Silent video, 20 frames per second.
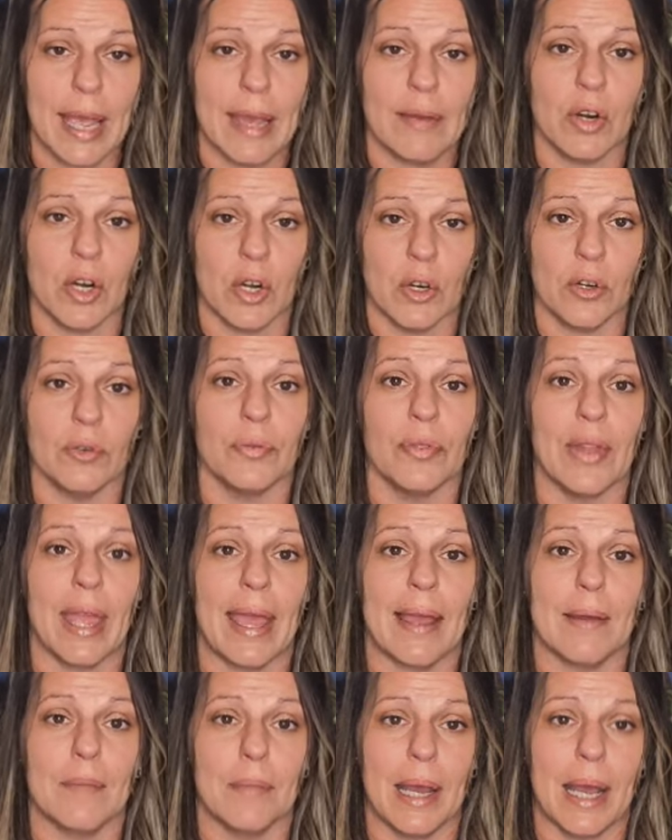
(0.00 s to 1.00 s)
have earned
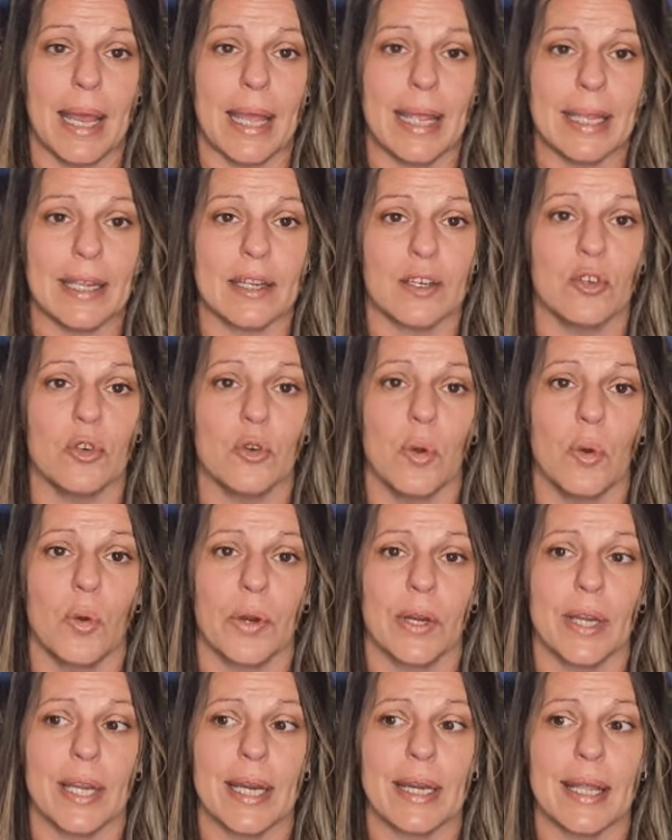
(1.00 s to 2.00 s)
that by
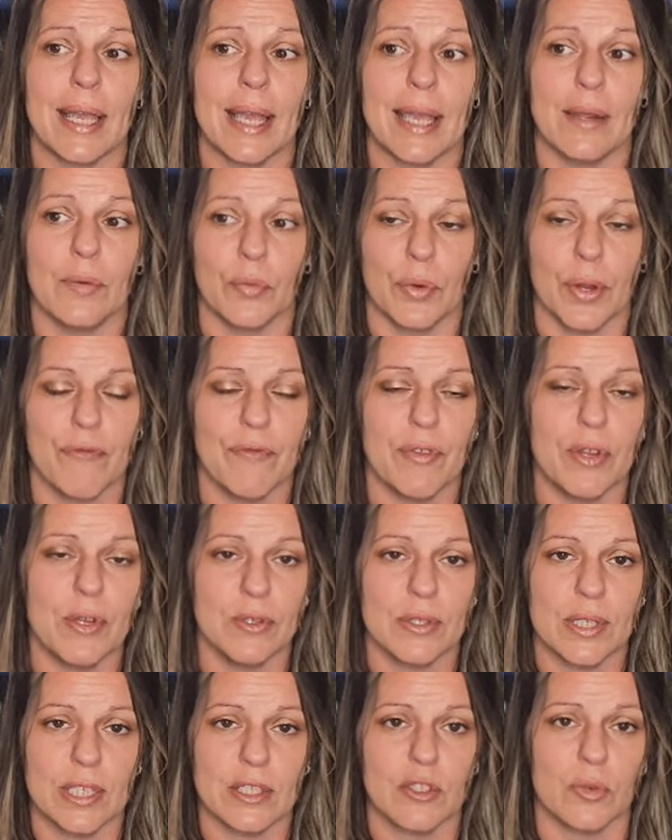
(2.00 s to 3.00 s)
ignoring and refusing